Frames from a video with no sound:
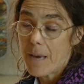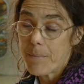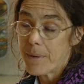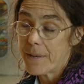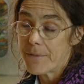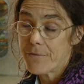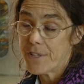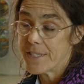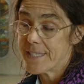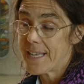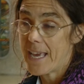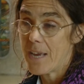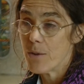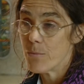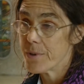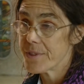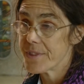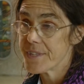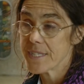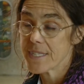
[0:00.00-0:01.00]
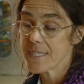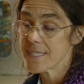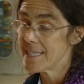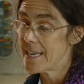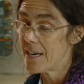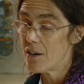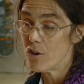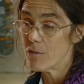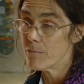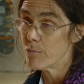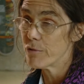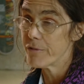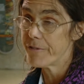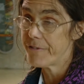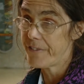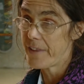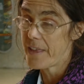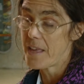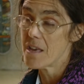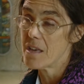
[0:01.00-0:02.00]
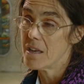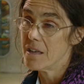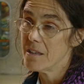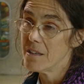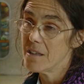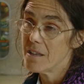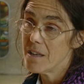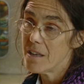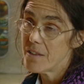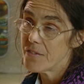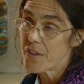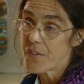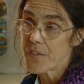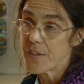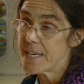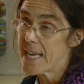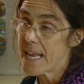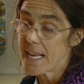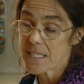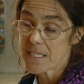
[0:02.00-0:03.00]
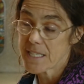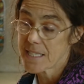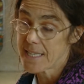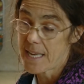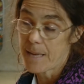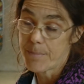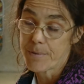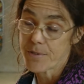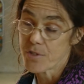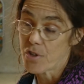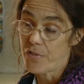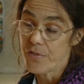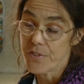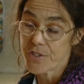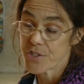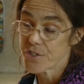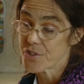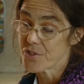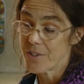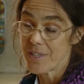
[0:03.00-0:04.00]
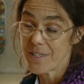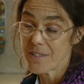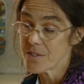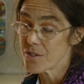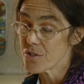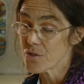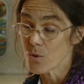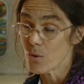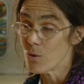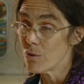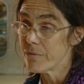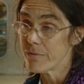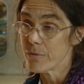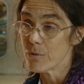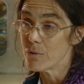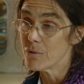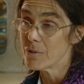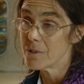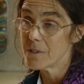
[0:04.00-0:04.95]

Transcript: up every day with this terrible fear that the next step is on the streets. It's awful.